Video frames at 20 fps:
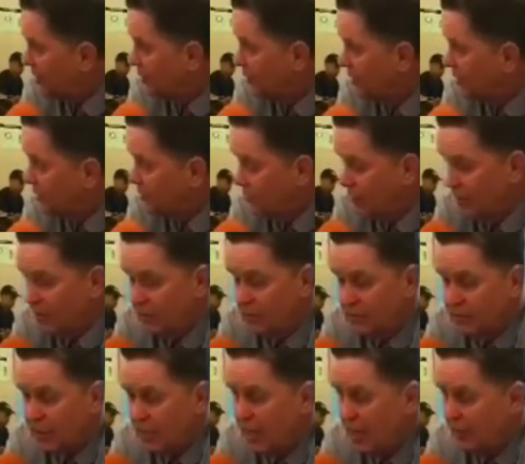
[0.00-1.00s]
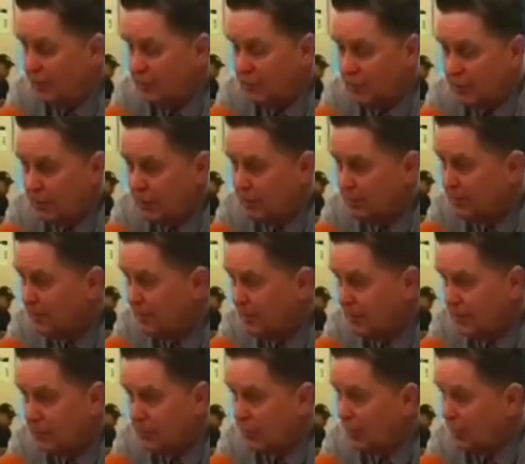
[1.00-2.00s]
It was one of those games where
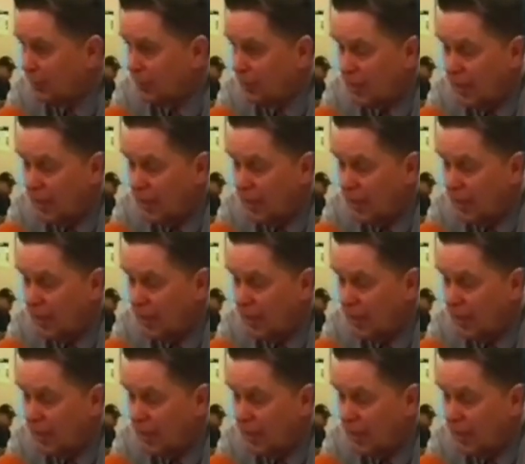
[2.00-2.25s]
we were